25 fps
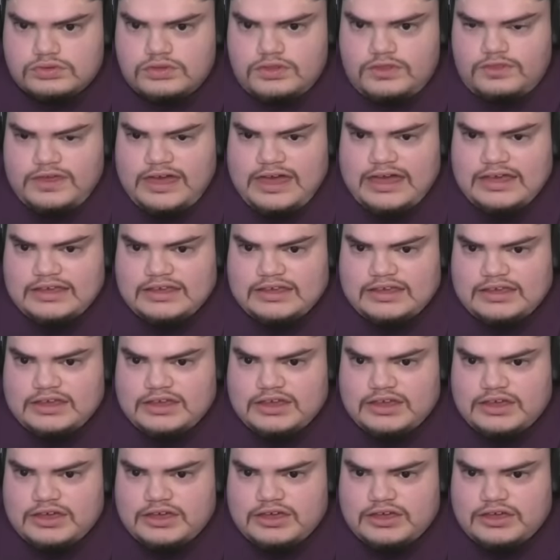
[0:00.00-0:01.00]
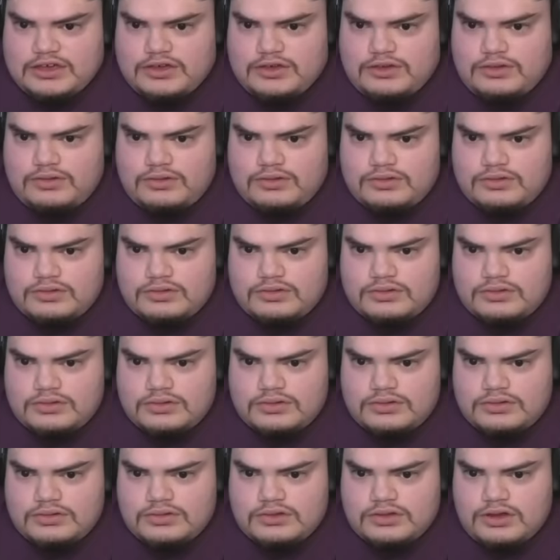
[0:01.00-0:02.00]
Thank you.
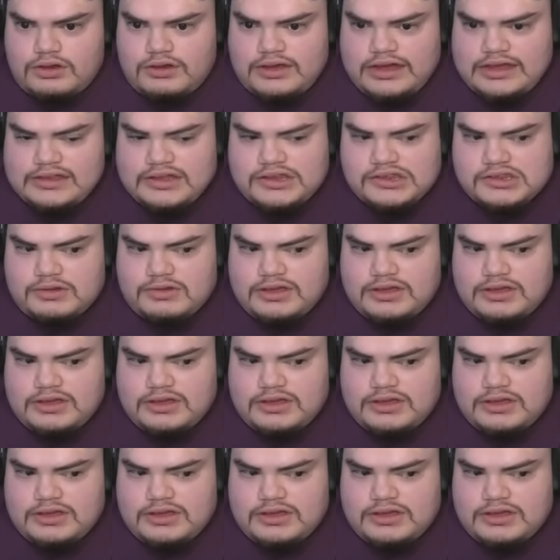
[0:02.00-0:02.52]
Okay, let's go